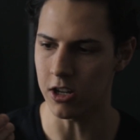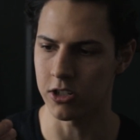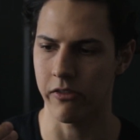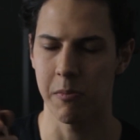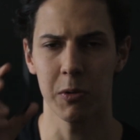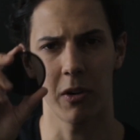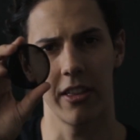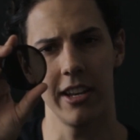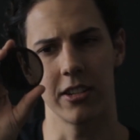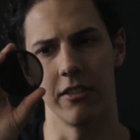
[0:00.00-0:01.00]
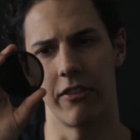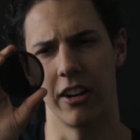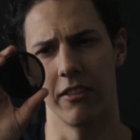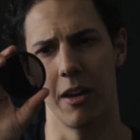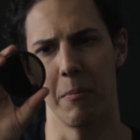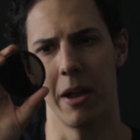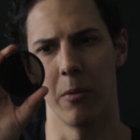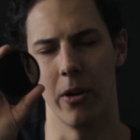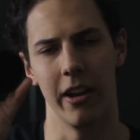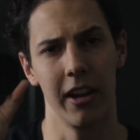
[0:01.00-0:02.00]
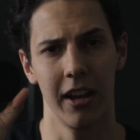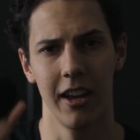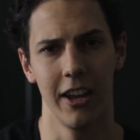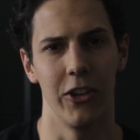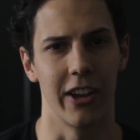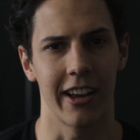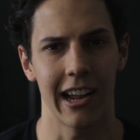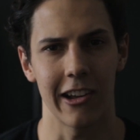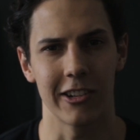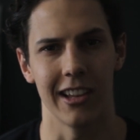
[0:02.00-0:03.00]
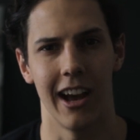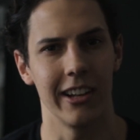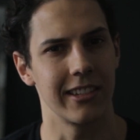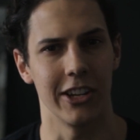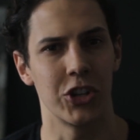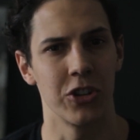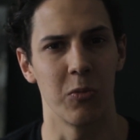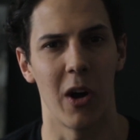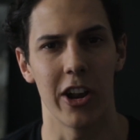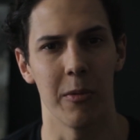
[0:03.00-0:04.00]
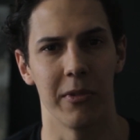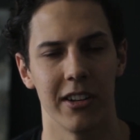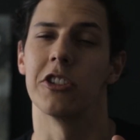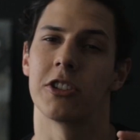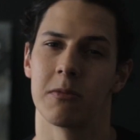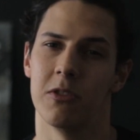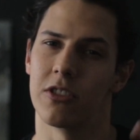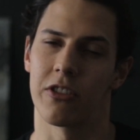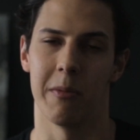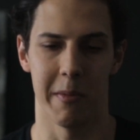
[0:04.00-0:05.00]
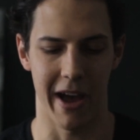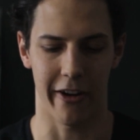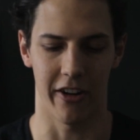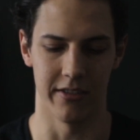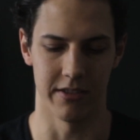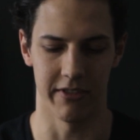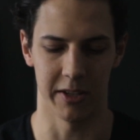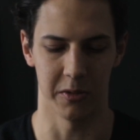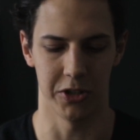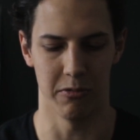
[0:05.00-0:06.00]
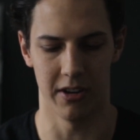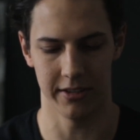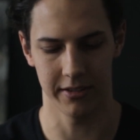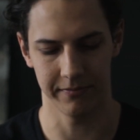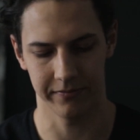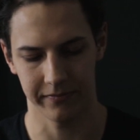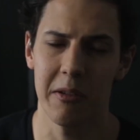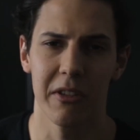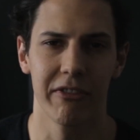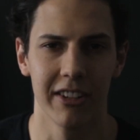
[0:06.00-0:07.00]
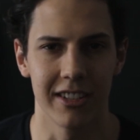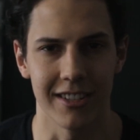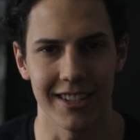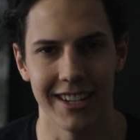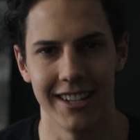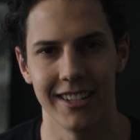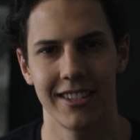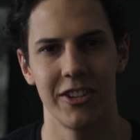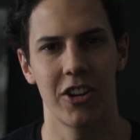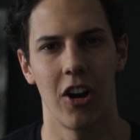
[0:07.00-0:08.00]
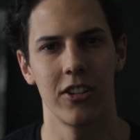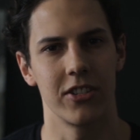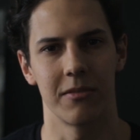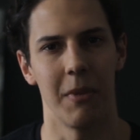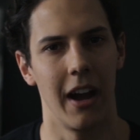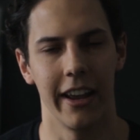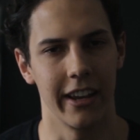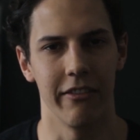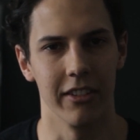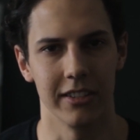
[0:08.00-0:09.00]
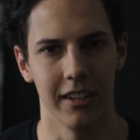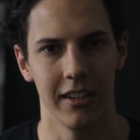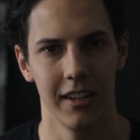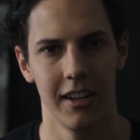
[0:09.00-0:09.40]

So if you put one of these on the front of that bad boy, you can cut out light and shoot wide open in those smooth, creamy backgrounds if that's what you want. The thing with filters is you can't just buy any filter.